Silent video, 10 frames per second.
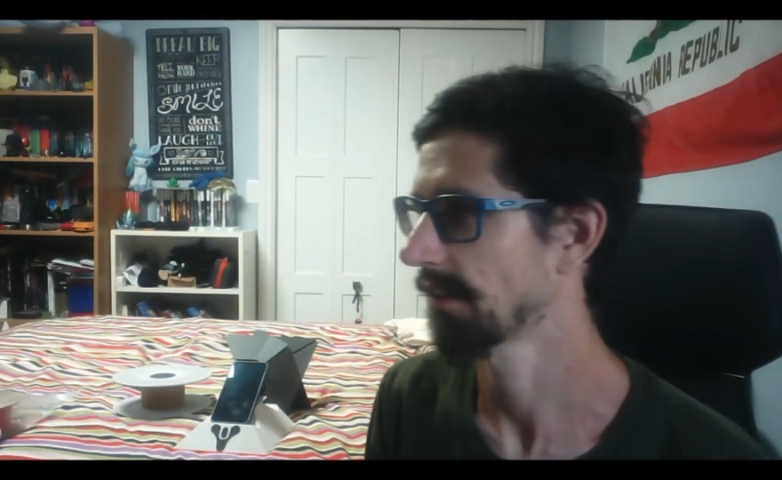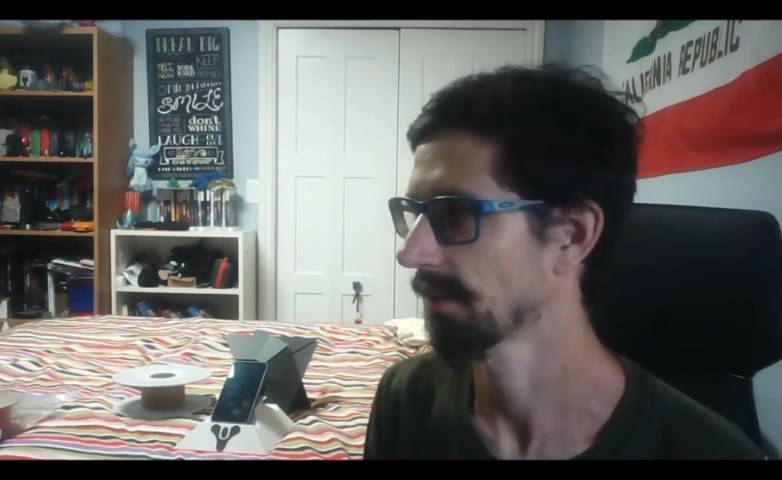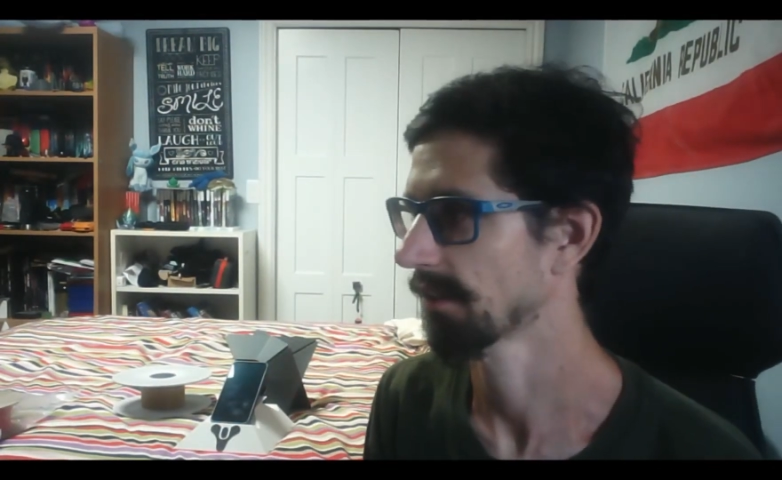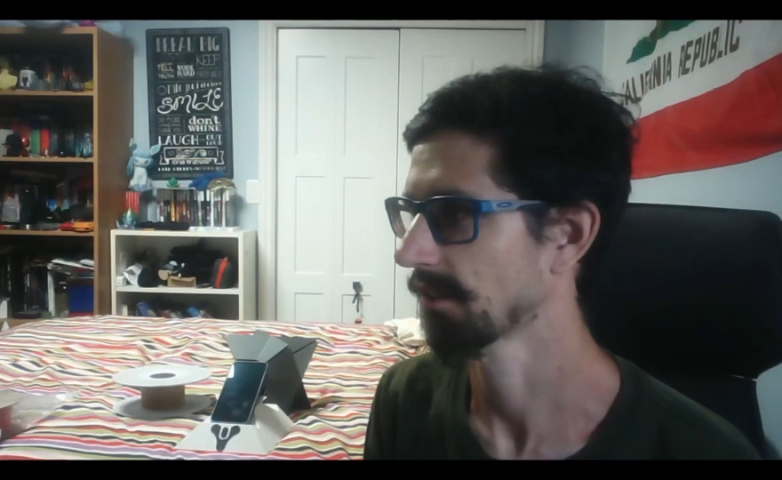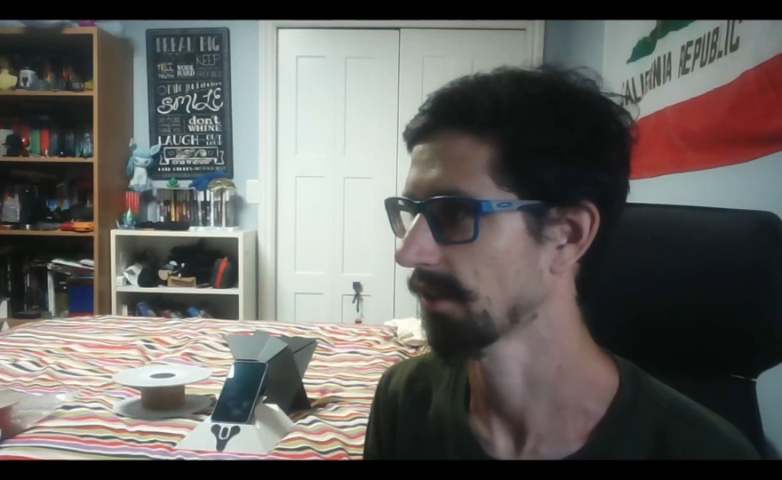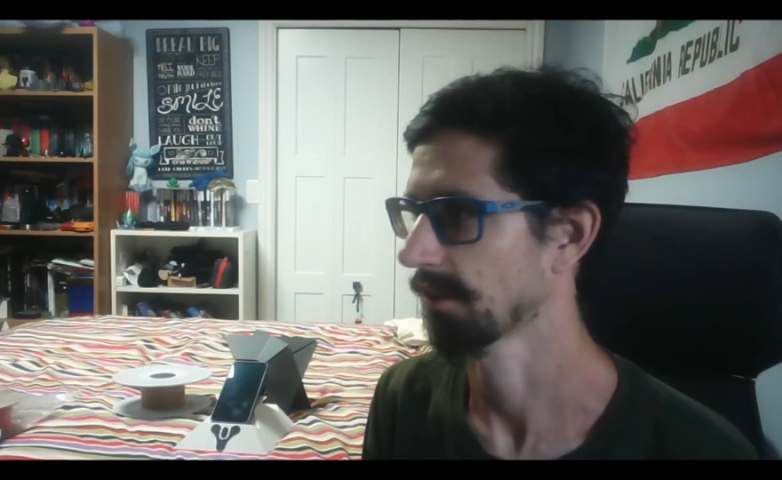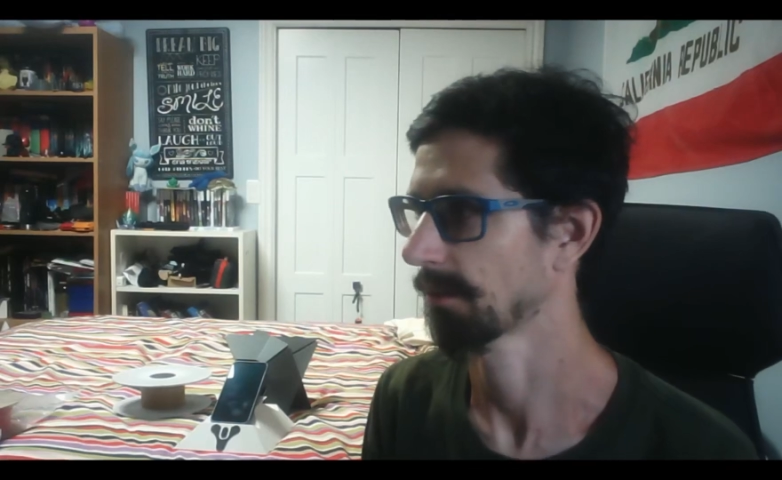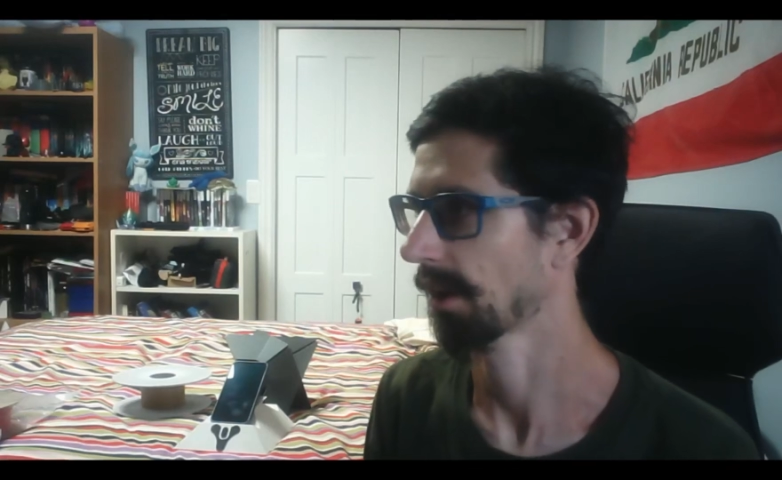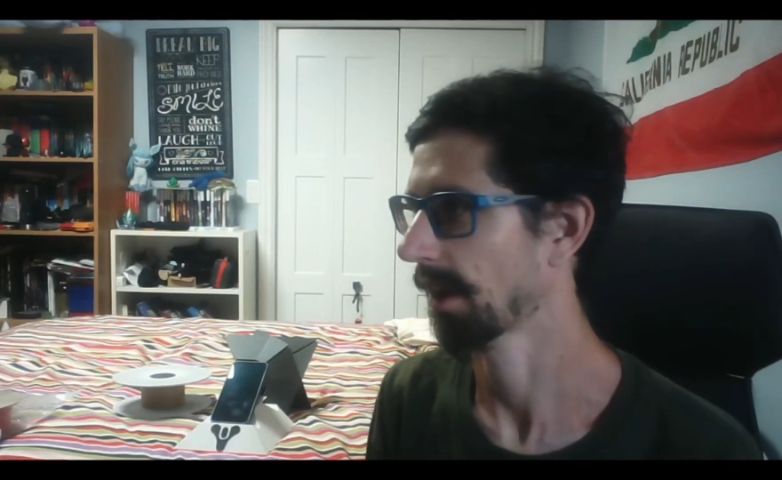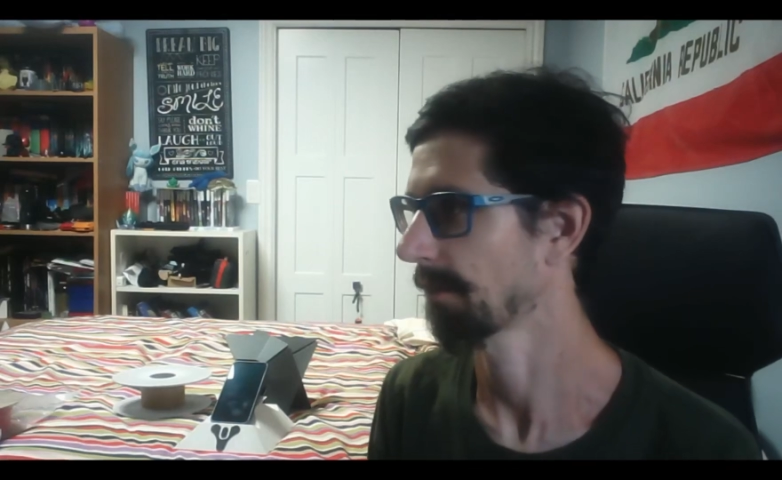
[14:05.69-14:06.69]
just took some
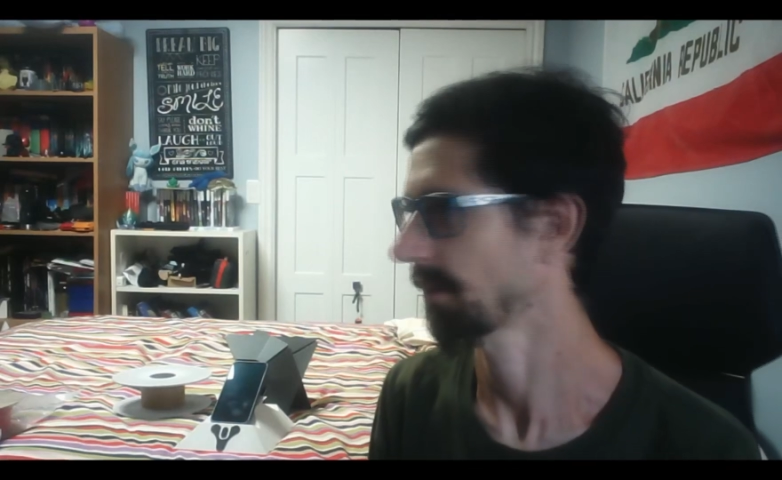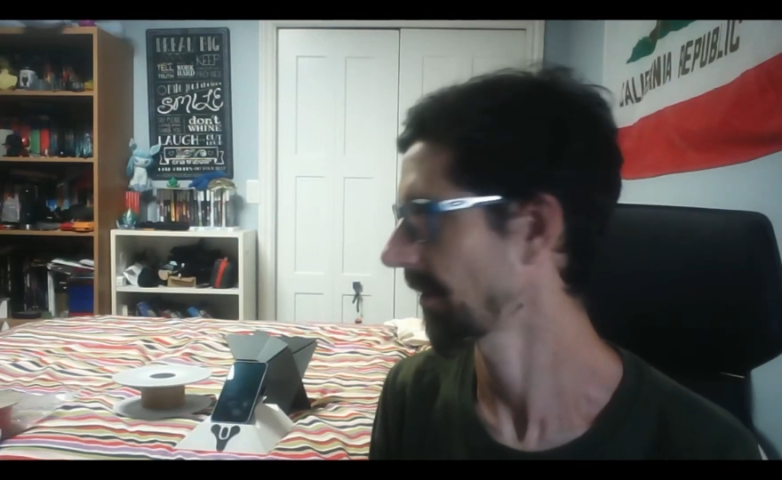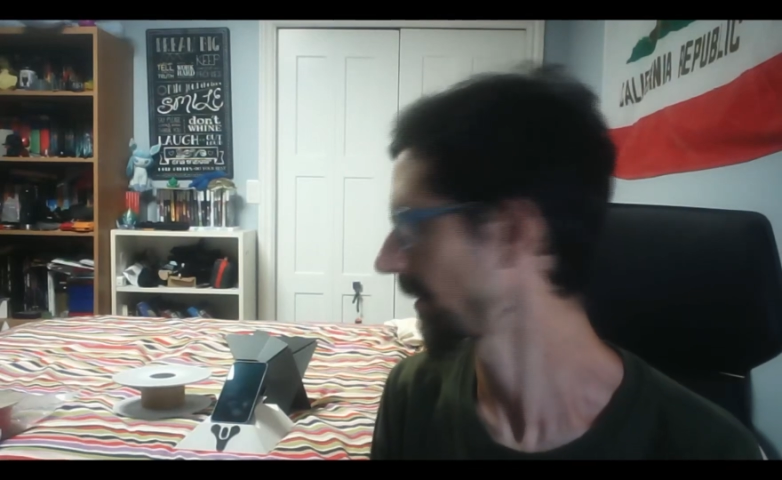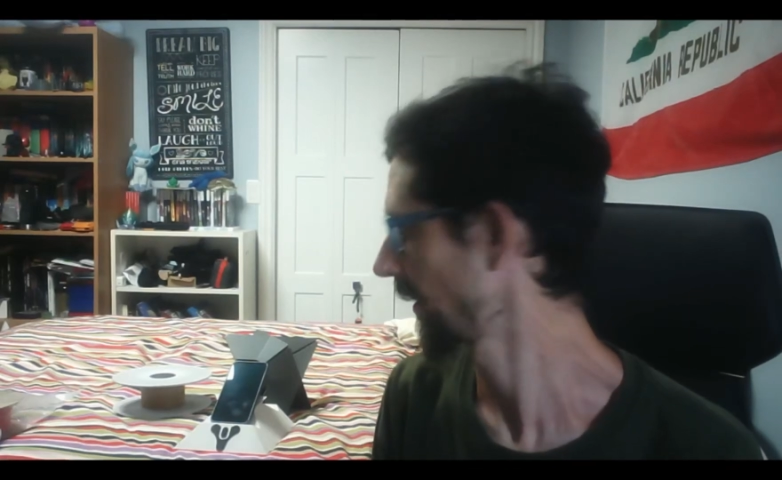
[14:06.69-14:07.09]
time to